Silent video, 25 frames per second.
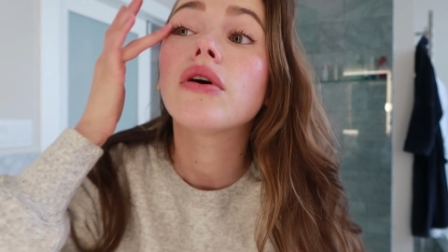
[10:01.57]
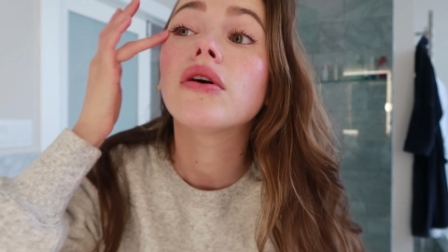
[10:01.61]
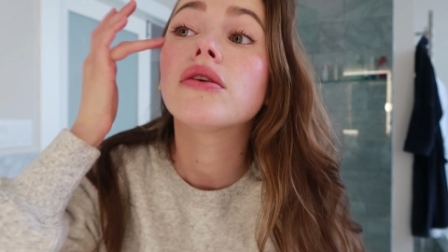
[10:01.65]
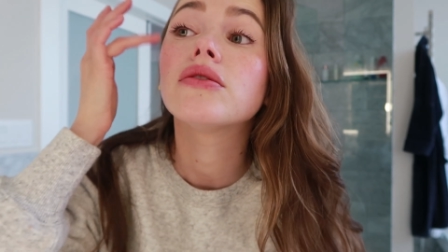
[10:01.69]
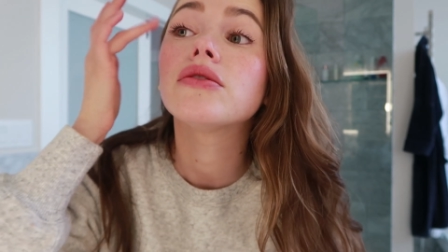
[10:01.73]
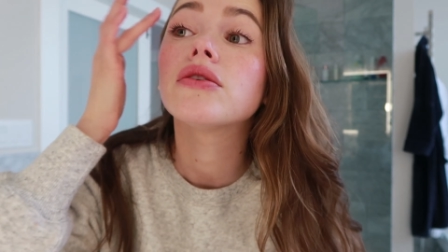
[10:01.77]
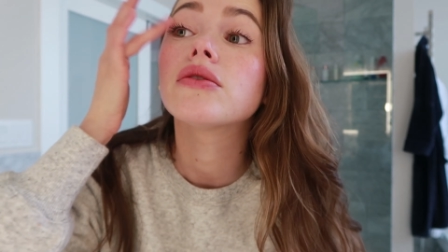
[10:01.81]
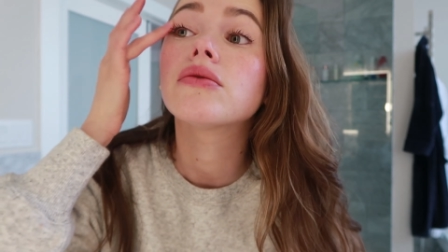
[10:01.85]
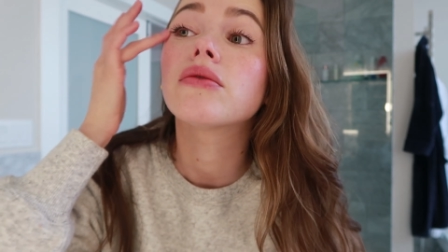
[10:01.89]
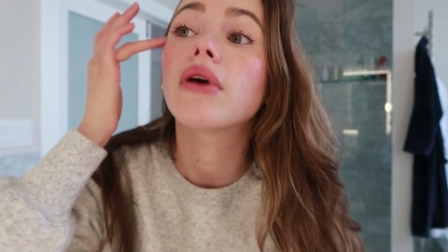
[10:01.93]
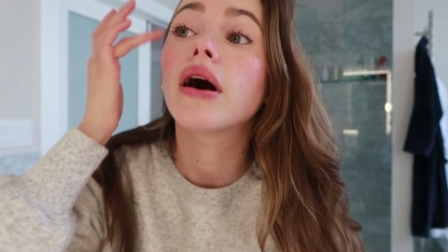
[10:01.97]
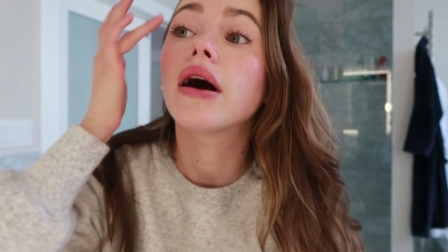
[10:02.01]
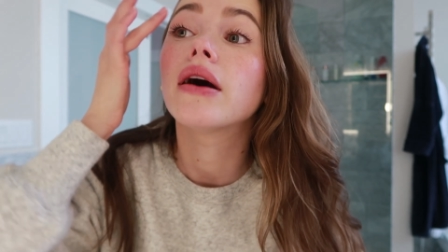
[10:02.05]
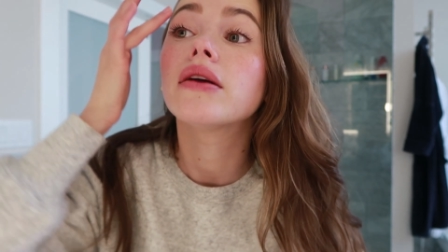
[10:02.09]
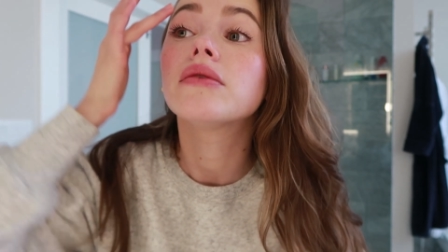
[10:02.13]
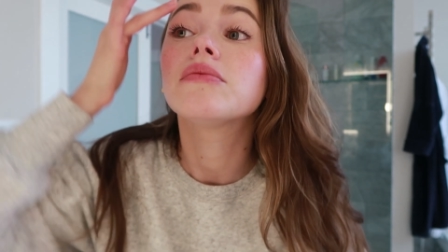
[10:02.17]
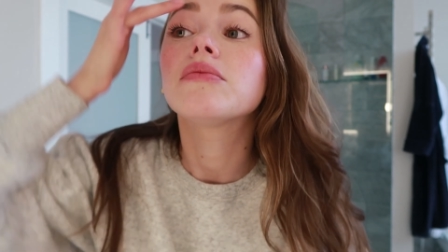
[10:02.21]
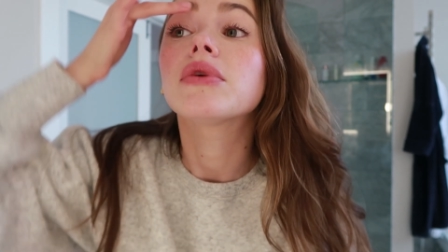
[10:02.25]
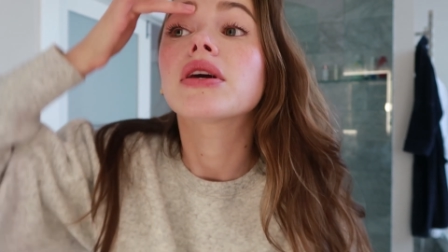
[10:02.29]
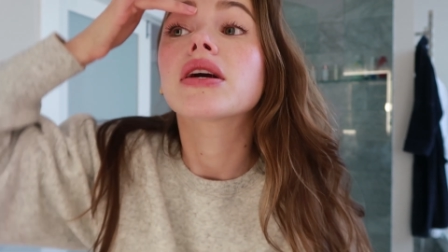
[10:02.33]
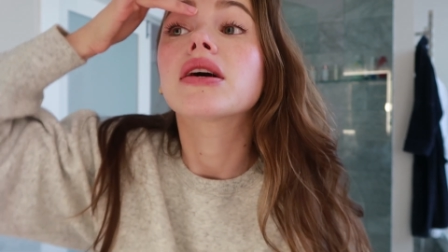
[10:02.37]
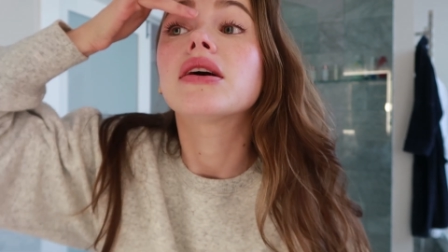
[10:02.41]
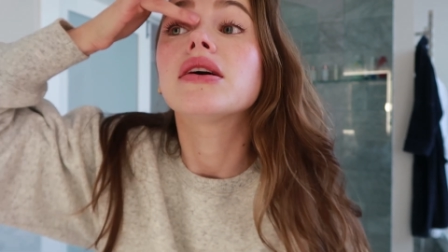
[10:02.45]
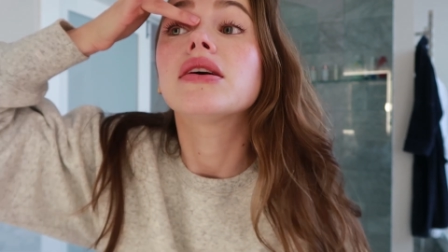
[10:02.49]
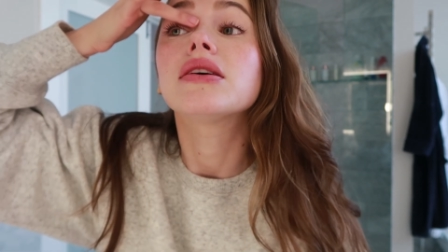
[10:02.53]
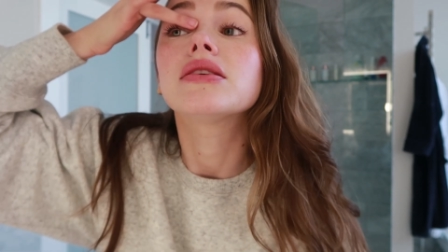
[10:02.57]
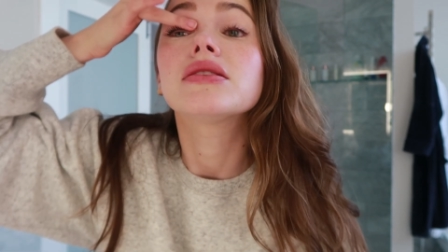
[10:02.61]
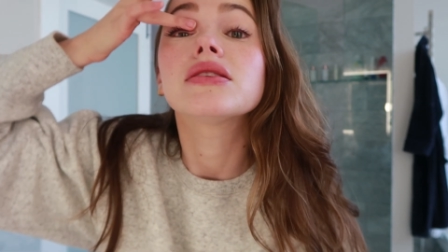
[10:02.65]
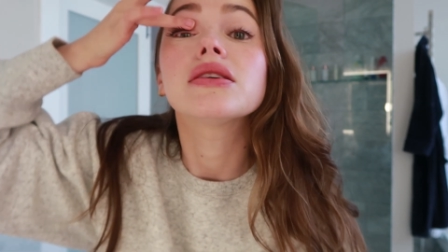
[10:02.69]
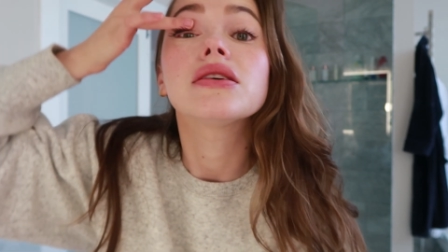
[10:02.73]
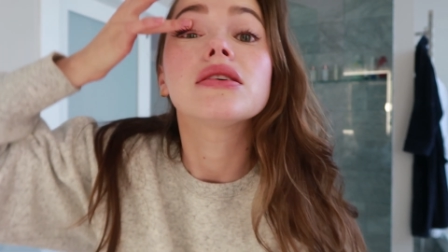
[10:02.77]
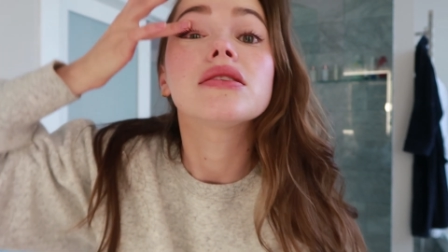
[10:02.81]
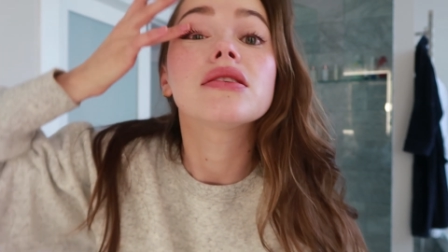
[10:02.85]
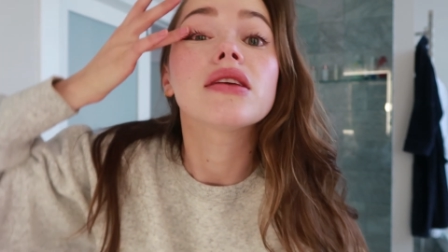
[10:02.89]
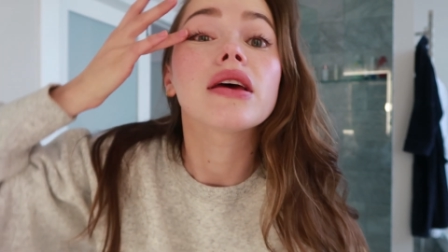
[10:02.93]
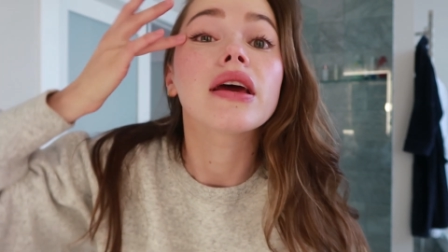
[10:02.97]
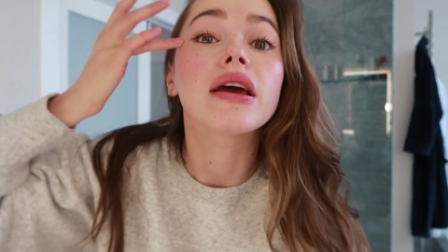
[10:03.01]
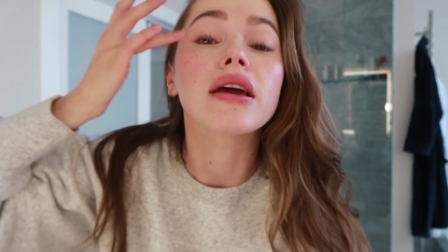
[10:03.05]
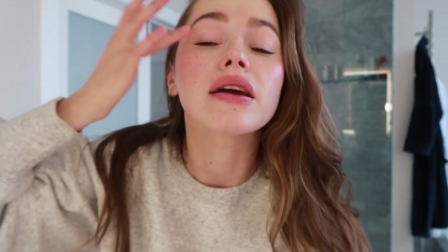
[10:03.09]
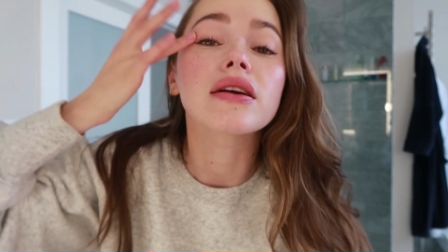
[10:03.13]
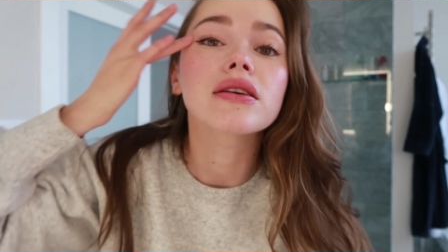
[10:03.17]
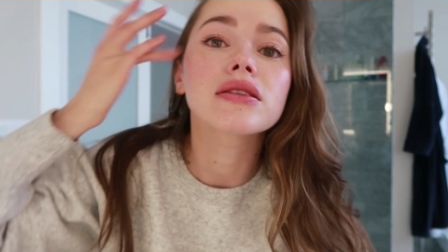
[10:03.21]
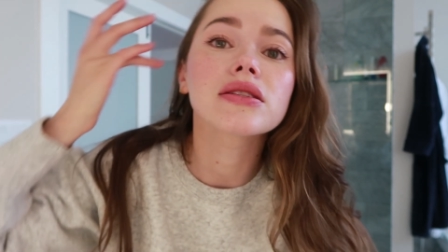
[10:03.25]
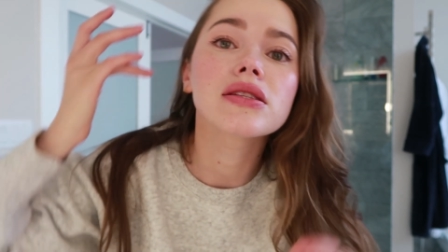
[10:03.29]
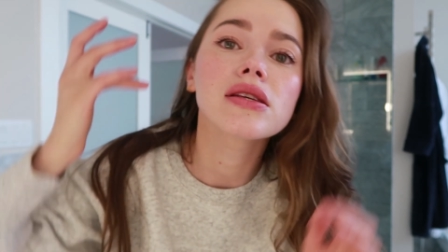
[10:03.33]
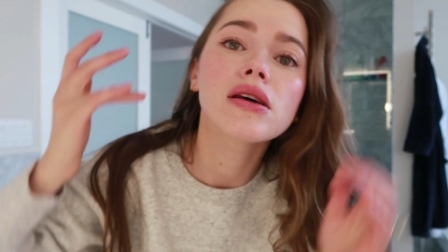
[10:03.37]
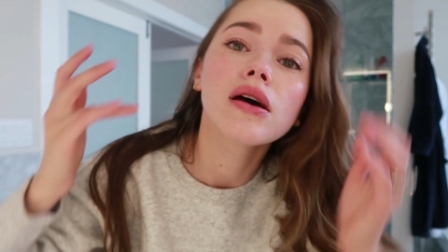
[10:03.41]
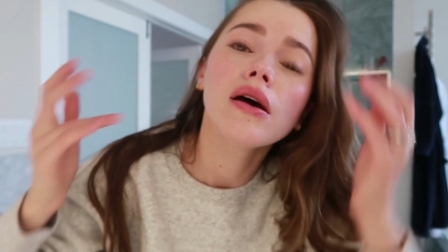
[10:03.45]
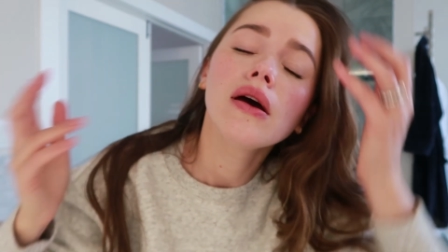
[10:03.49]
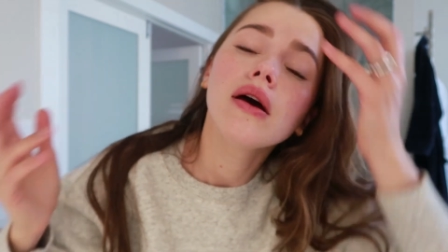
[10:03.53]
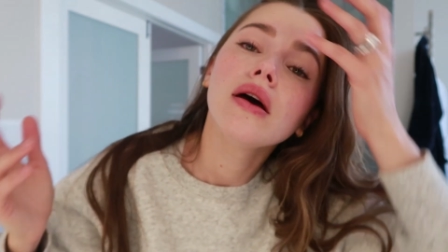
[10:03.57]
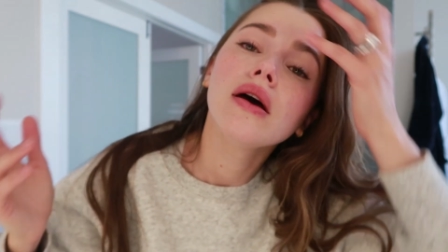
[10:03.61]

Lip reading: on the run because it takes